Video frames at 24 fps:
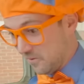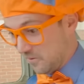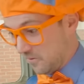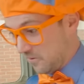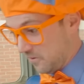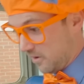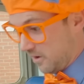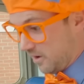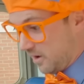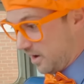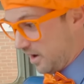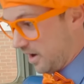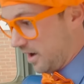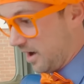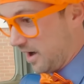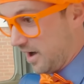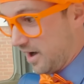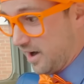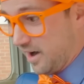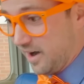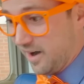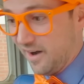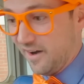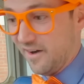
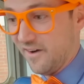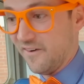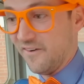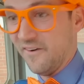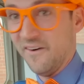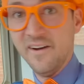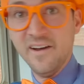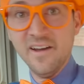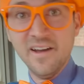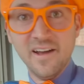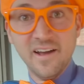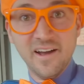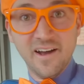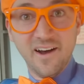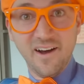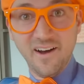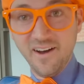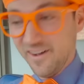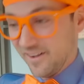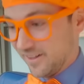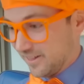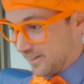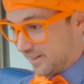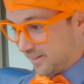Whoa!
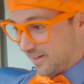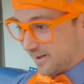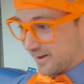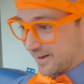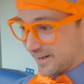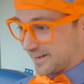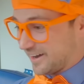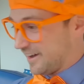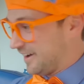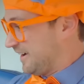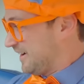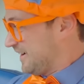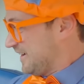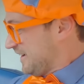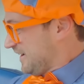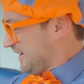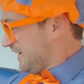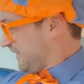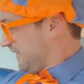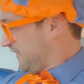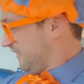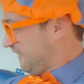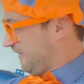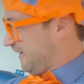Look!
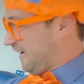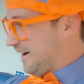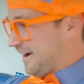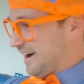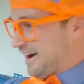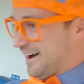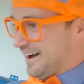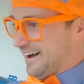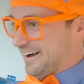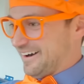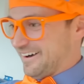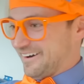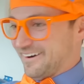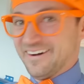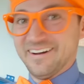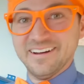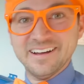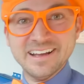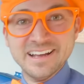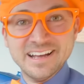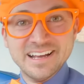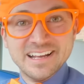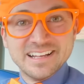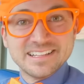
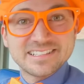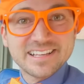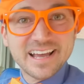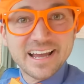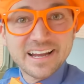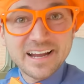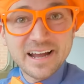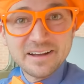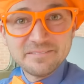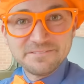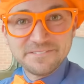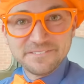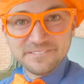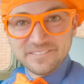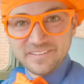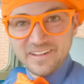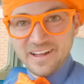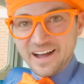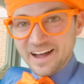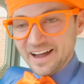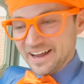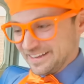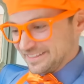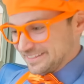Whoa! It's like I'm
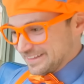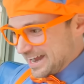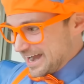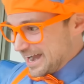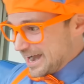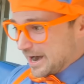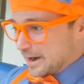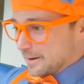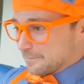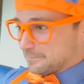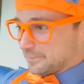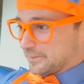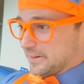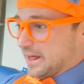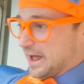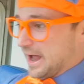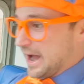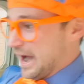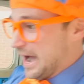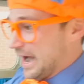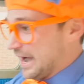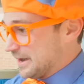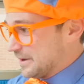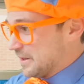flying the
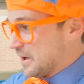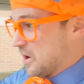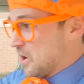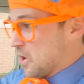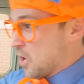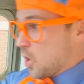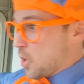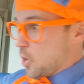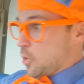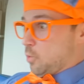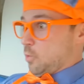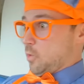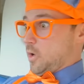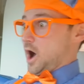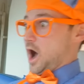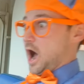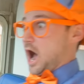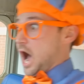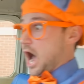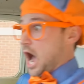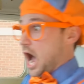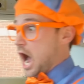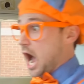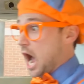airplane!
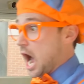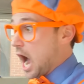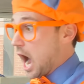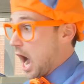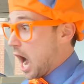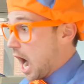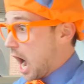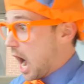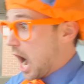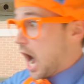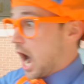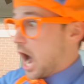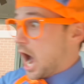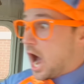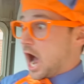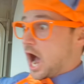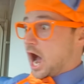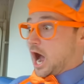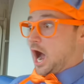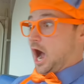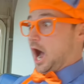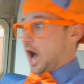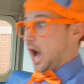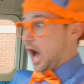
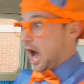Whoa!